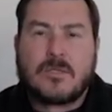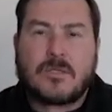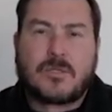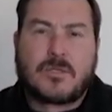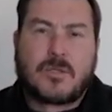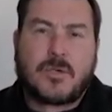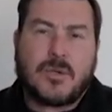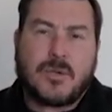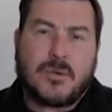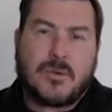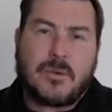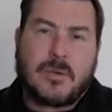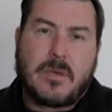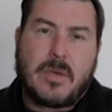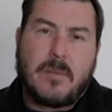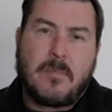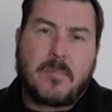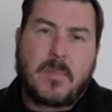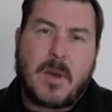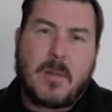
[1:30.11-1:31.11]
to
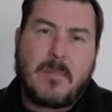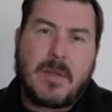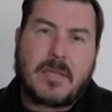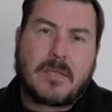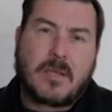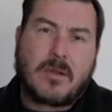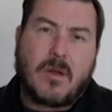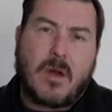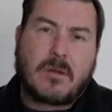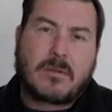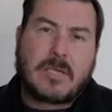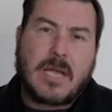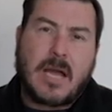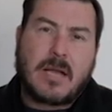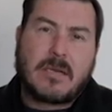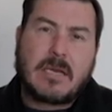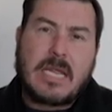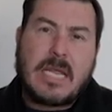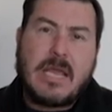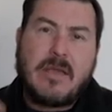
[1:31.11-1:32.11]
implement the
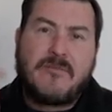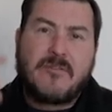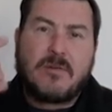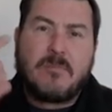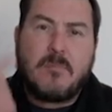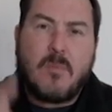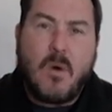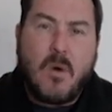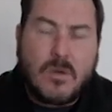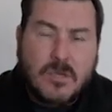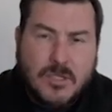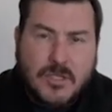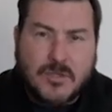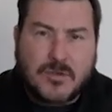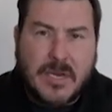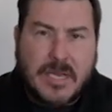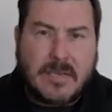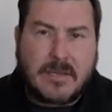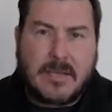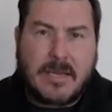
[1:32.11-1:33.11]
lockdown even more
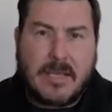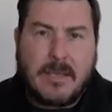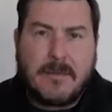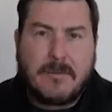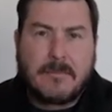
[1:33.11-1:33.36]
strictly.